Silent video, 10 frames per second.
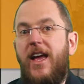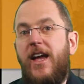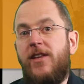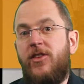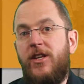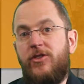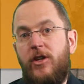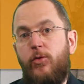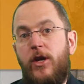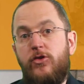and the
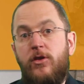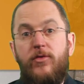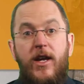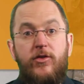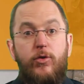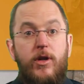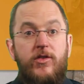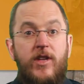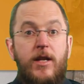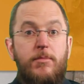generation of SQL
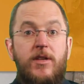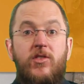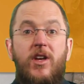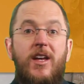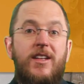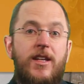statements